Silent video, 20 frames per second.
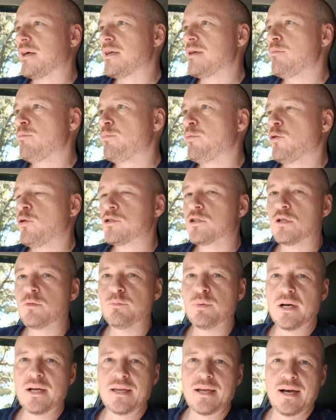imported
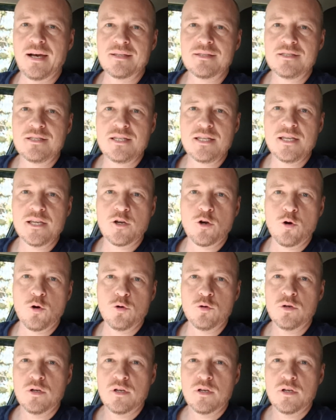by ATECO